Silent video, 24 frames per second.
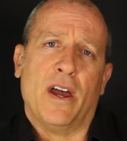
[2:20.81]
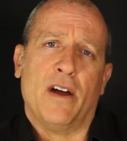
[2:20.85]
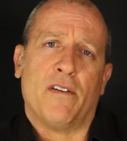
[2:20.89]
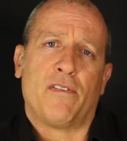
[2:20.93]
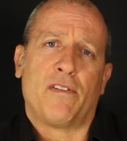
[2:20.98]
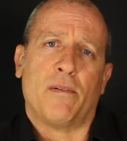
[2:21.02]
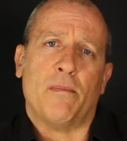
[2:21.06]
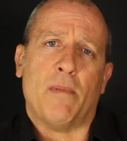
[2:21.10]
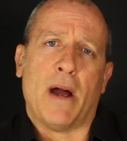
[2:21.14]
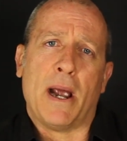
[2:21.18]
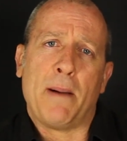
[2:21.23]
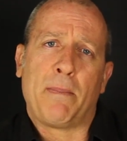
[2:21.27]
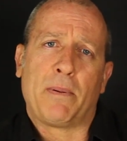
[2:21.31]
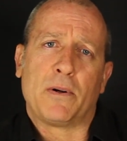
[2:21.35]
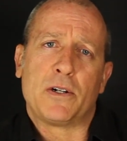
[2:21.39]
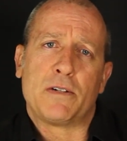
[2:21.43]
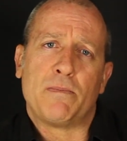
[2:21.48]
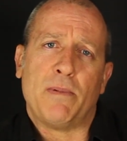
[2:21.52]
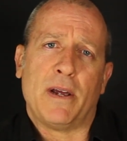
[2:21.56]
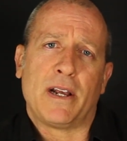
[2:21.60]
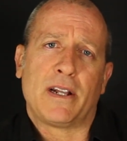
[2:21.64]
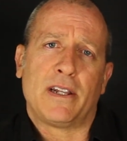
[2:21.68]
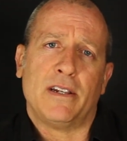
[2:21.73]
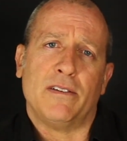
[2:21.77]
From my
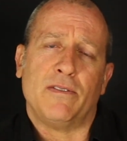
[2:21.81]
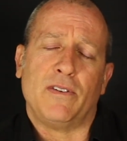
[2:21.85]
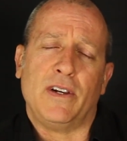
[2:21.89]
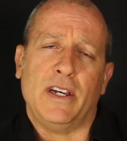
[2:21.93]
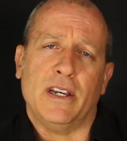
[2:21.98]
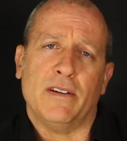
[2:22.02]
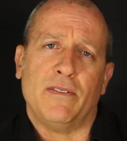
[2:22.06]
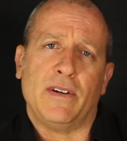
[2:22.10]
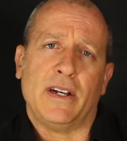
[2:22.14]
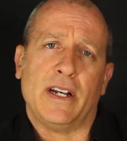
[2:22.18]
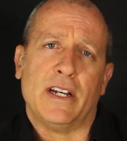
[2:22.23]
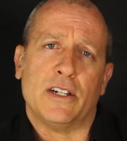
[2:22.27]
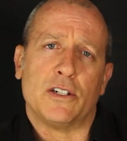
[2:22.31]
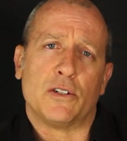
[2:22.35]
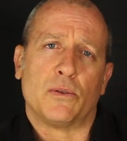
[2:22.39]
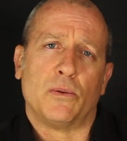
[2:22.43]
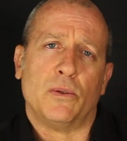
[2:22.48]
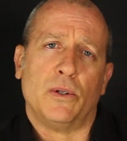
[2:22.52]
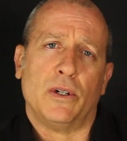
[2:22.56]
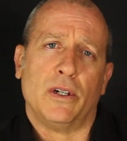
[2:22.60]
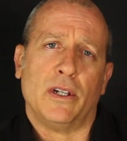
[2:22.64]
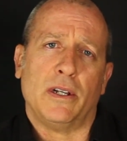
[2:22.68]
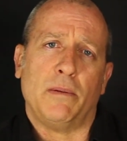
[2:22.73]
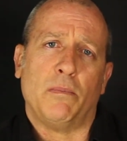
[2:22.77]
perspective, giving has
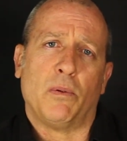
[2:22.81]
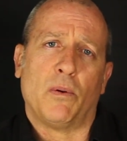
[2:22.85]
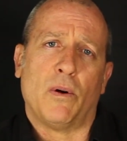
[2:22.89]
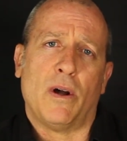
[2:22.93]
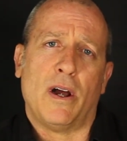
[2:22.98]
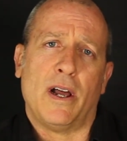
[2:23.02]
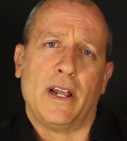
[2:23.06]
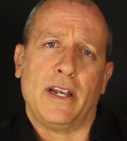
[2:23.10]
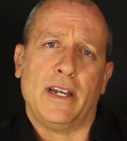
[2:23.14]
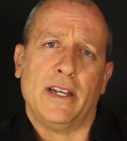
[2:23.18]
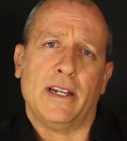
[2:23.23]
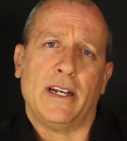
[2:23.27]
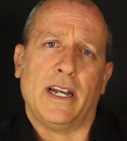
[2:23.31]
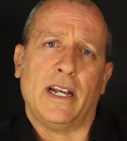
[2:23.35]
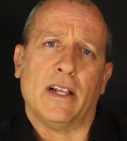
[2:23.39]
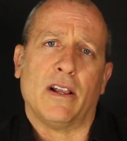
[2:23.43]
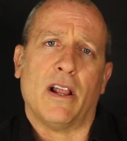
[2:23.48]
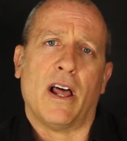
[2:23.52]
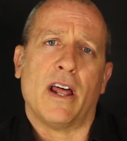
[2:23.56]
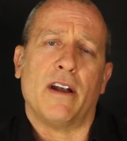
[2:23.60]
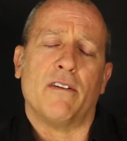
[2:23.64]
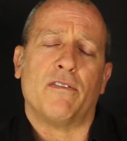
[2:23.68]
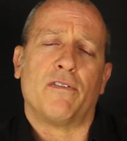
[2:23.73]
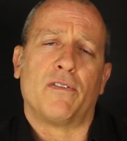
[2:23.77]
really brought in a
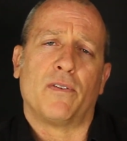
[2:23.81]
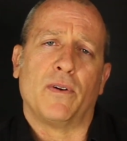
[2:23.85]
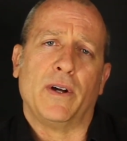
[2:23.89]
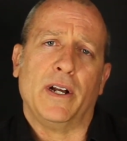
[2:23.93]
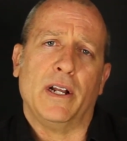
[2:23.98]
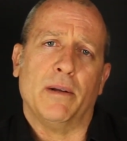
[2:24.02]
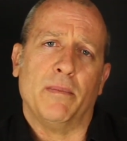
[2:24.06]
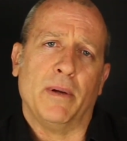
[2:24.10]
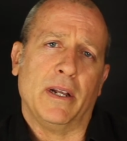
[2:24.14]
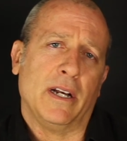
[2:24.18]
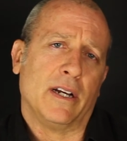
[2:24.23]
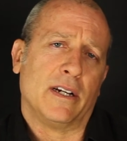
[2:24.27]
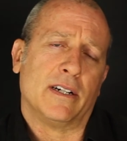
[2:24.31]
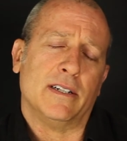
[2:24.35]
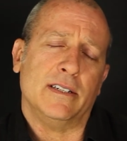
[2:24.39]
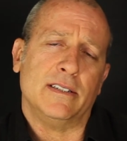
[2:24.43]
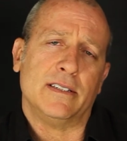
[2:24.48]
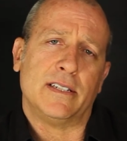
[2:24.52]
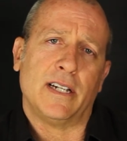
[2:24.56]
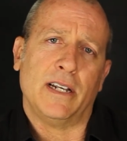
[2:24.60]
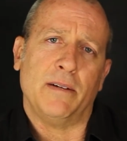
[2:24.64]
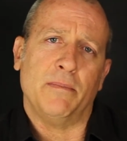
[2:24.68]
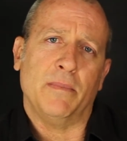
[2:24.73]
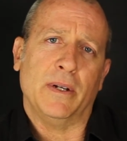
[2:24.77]
lot of freedom and
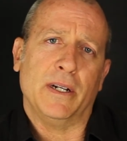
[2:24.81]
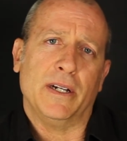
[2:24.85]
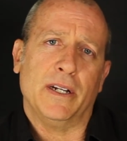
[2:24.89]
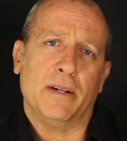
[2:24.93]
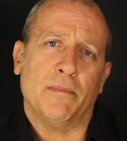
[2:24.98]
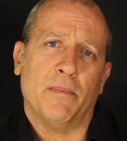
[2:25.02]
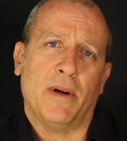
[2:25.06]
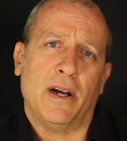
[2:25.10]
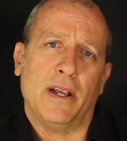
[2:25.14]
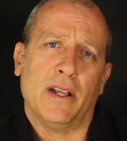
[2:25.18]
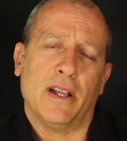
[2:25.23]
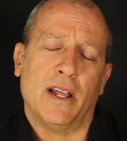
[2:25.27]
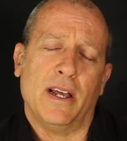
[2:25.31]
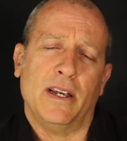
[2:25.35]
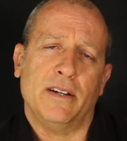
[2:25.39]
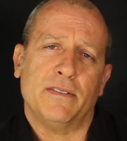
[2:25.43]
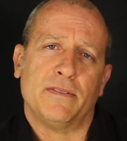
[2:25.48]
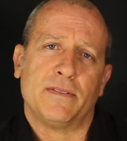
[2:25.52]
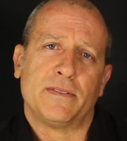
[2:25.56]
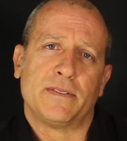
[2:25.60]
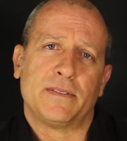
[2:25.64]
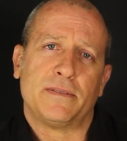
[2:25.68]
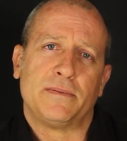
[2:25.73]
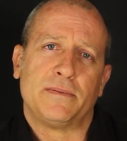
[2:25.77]
contentment in my life.